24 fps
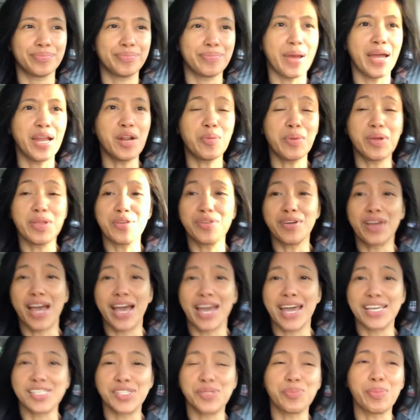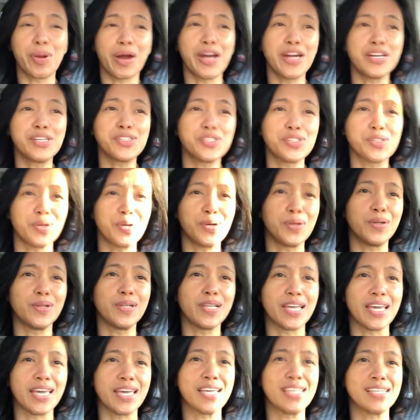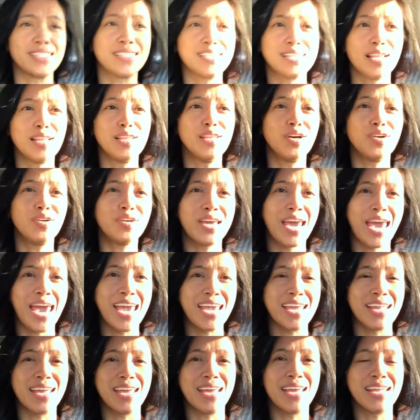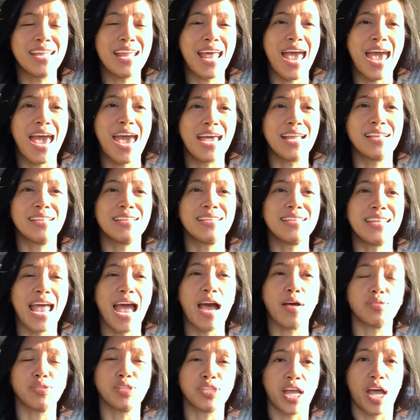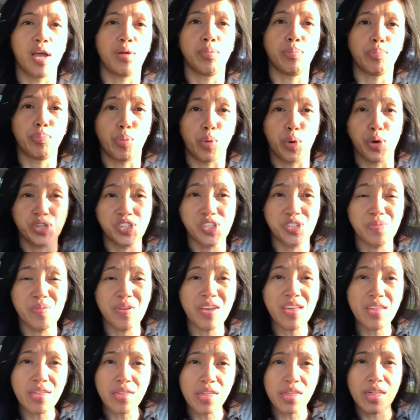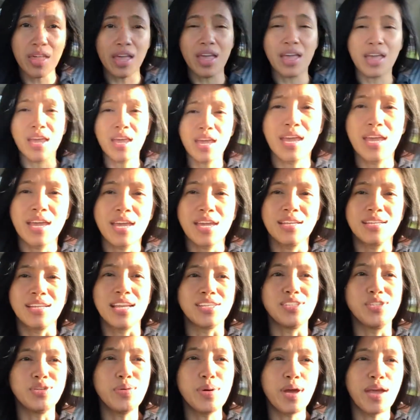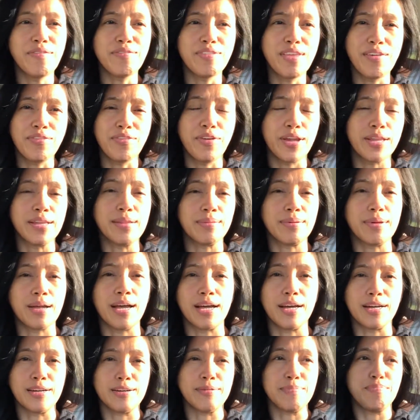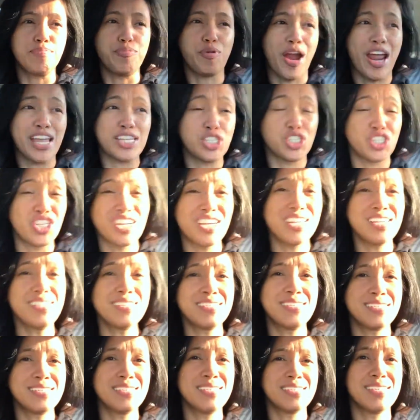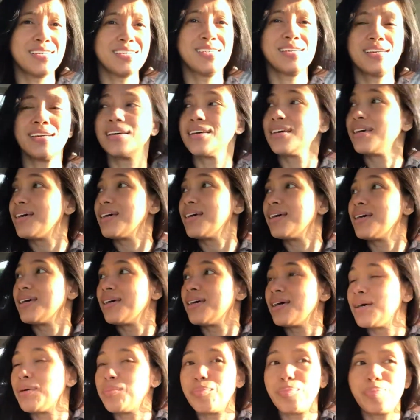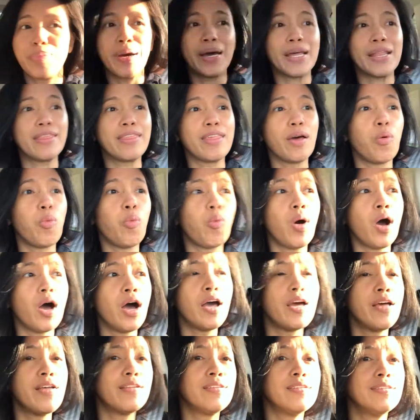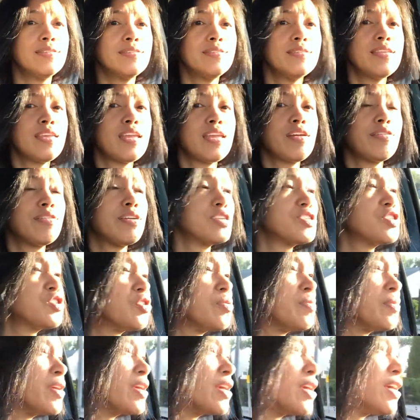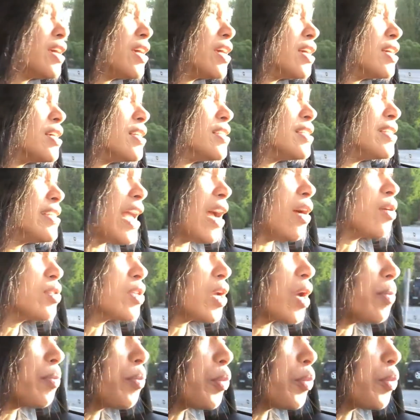By the way, you guys, Bar and Soul is located at downtown Portsmouth. They do have different branches, but the one nearest to me is downtown